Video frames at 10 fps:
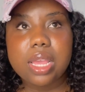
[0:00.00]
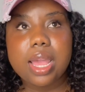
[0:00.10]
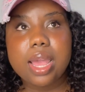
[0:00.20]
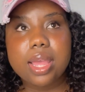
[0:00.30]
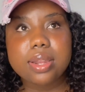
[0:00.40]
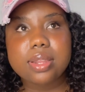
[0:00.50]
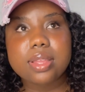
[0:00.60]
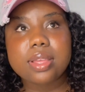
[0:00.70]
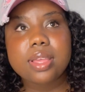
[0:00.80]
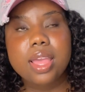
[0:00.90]

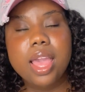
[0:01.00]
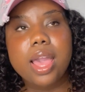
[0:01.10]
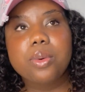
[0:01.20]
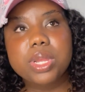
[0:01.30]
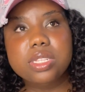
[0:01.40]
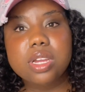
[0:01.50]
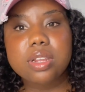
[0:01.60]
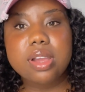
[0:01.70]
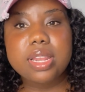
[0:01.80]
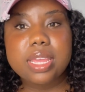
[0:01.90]
And I went on
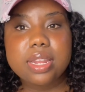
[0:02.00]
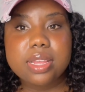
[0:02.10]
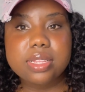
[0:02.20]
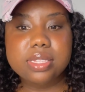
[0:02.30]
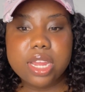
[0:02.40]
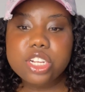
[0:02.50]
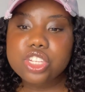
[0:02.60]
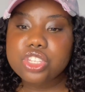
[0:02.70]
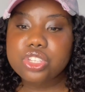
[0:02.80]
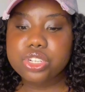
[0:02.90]
Audi and I
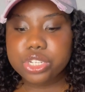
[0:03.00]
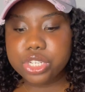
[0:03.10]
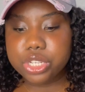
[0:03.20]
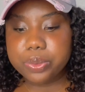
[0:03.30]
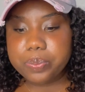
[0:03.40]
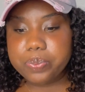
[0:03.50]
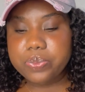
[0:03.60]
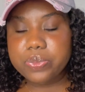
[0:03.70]
started searching.